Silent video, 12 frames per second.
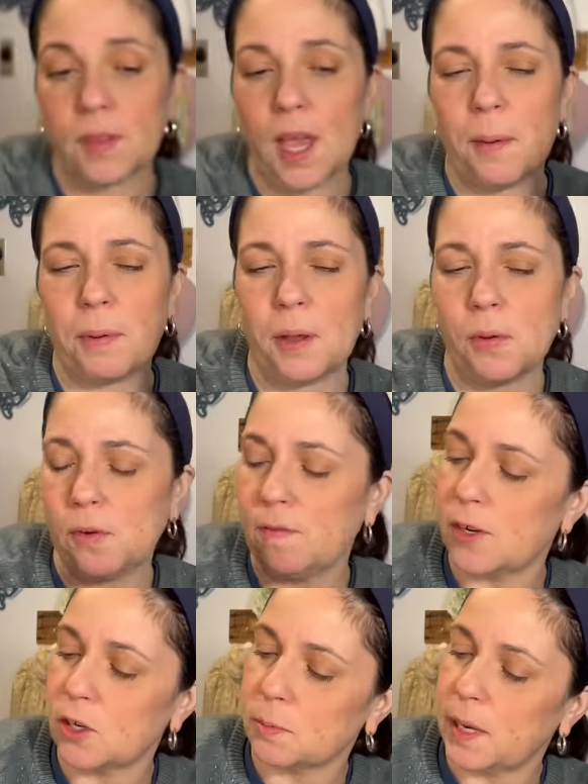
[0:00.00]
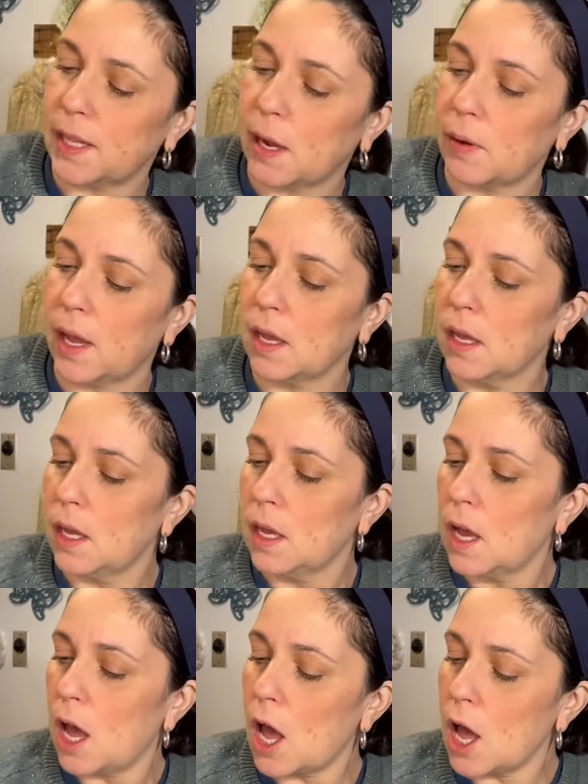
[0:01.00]
I probably wouldn't finish mine that way.
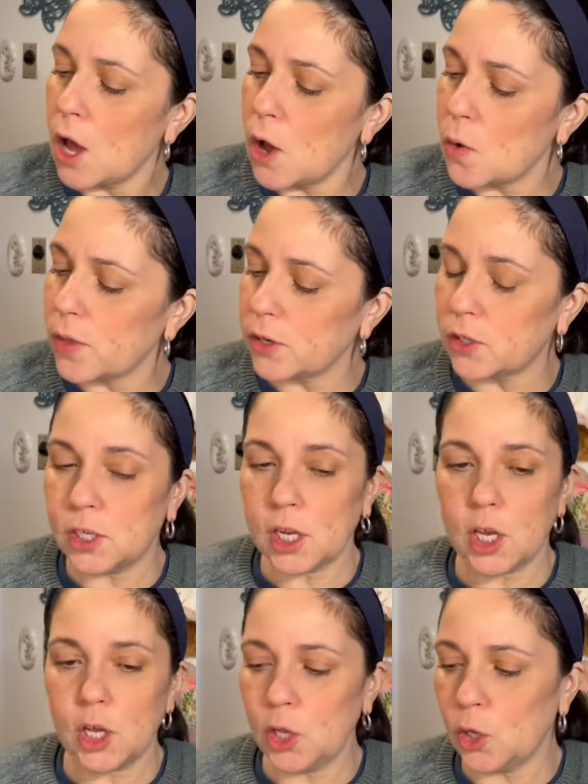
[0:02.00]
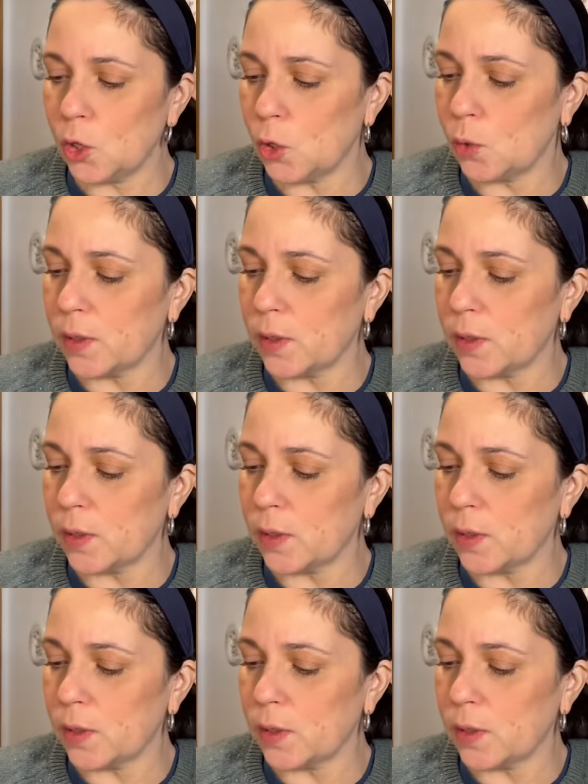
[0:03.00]
Oh, there's two.